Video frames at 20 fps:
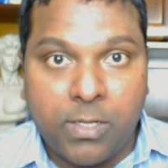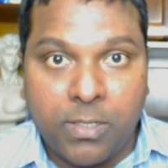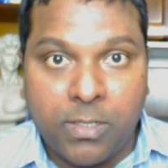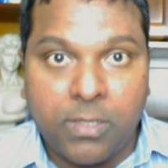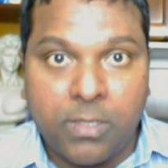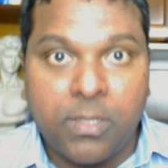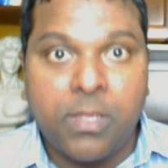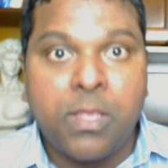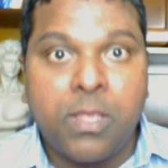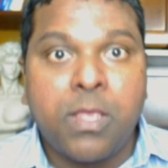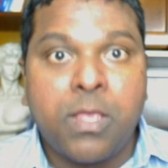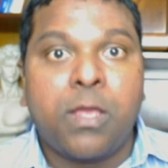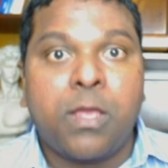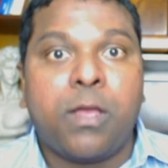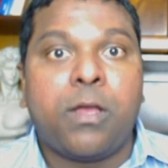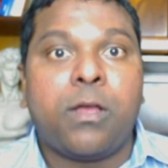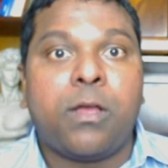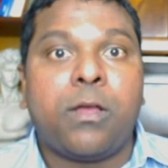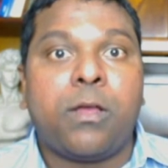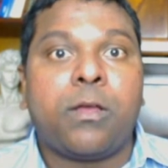and uh,
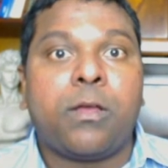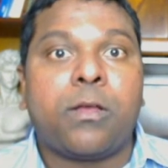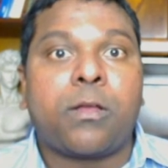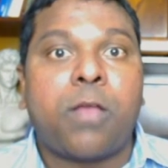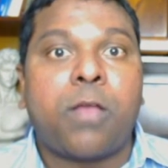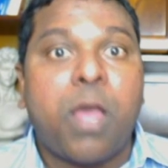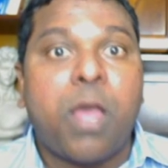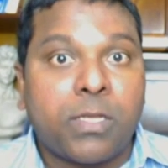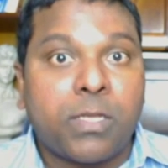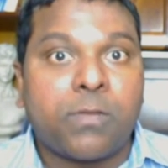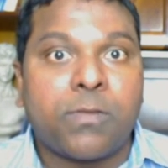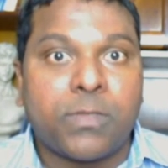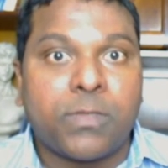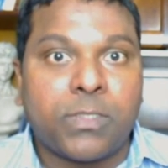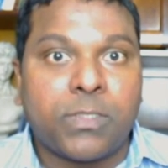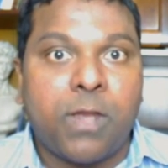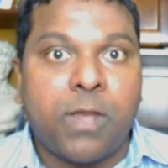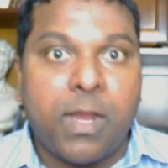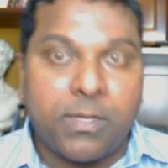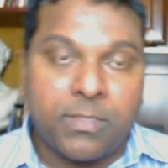uh,
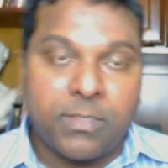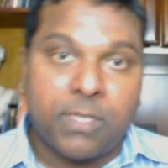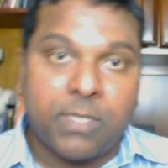corticosteroids,